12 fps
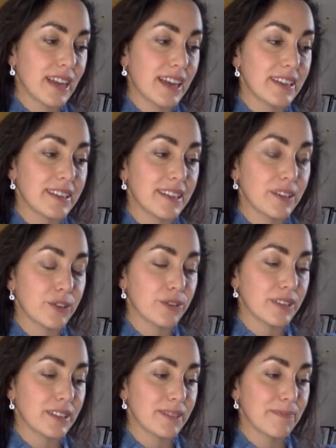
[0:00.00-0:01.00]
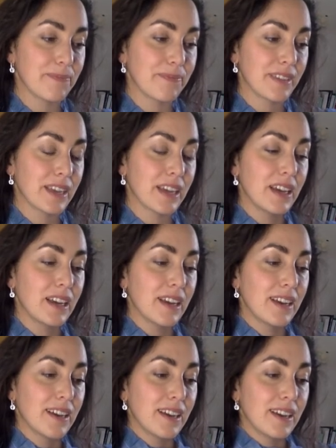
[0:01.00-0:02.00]
and centuries.
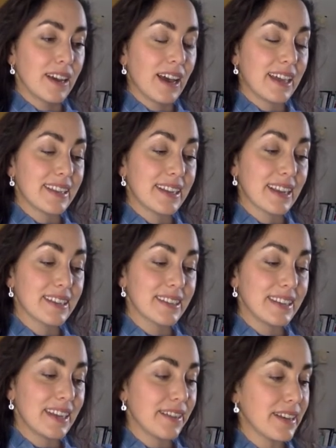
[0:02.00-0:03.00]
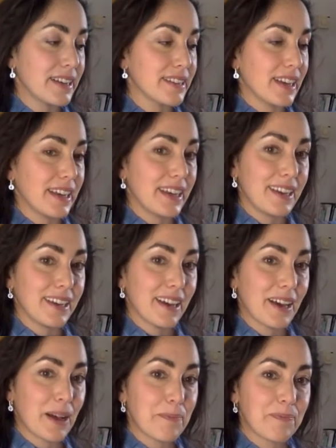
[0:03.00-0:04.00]
And then underneath there's a
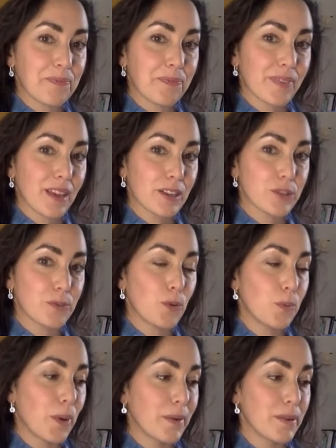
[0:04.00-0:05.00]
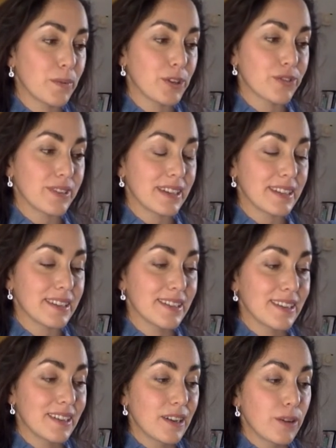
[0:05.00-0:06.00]
small poem which reads,
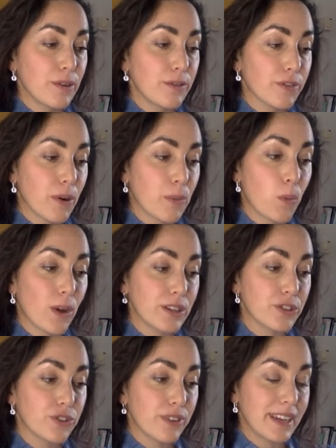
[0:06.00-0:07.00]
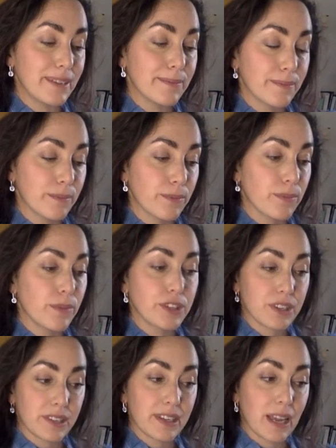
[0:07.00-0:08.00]
From One Tree, which
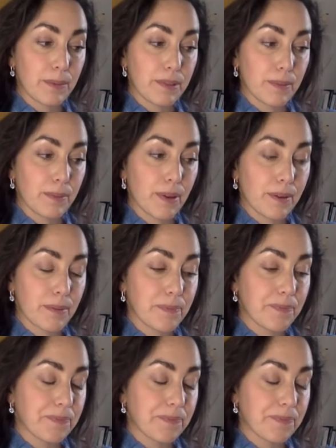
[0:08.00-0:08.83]
is the name of the poem.